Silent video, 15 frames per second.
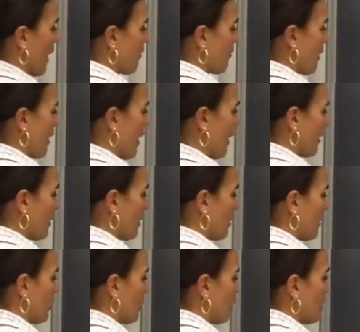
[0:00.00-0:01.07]
and then
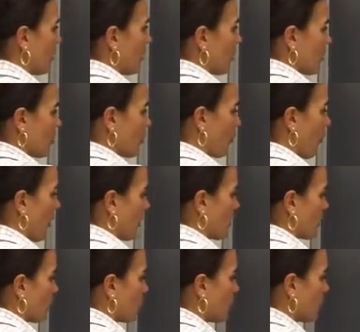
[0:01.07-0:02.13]
you're going
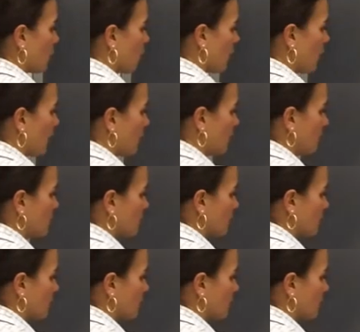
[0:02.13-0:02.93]
to cool